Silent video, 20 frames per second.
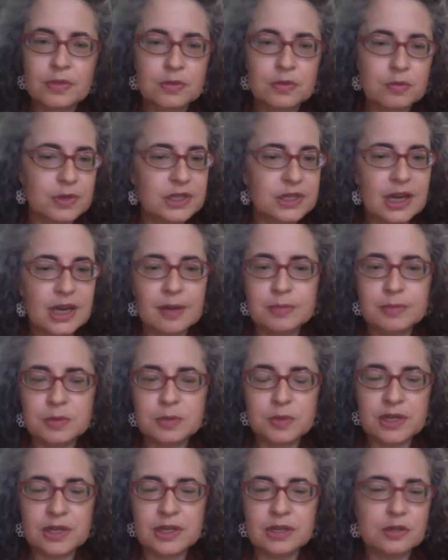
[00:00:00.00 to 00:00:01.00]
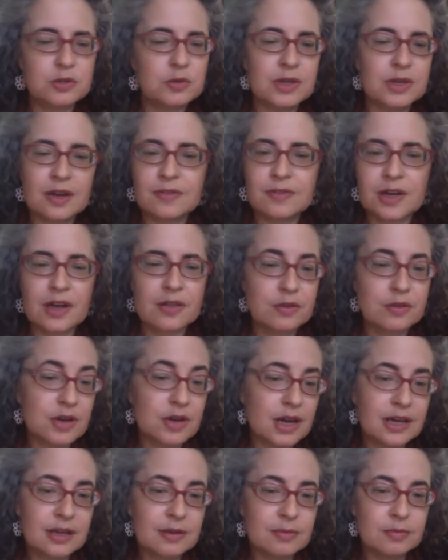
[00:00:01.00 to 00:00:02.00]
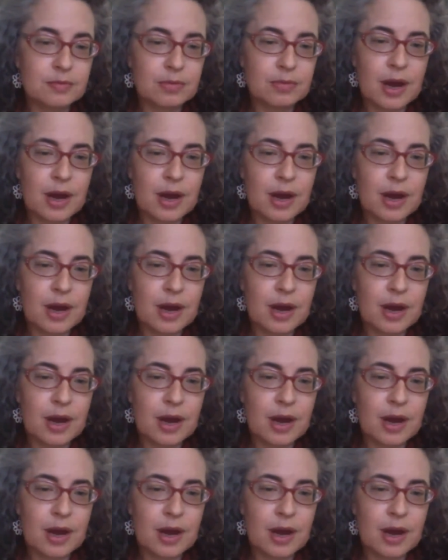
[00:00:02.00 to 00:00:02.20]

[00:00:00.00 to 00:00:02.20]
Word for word: 3 times a week, you do it every other night,